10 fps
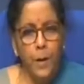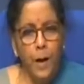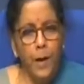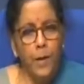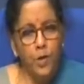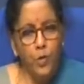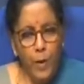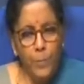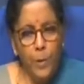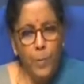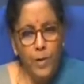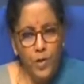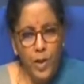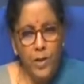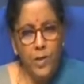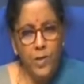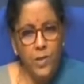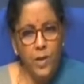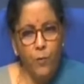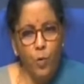and Swayamprabha channels
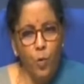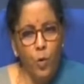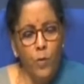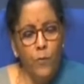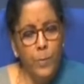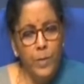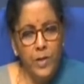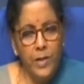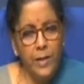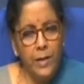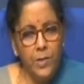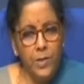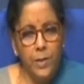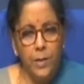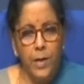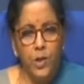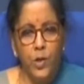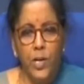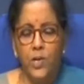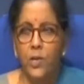therefore will be telecasting
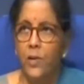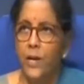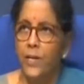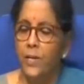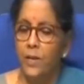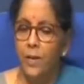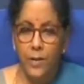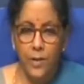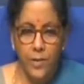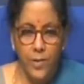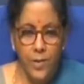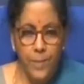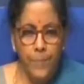education related contents.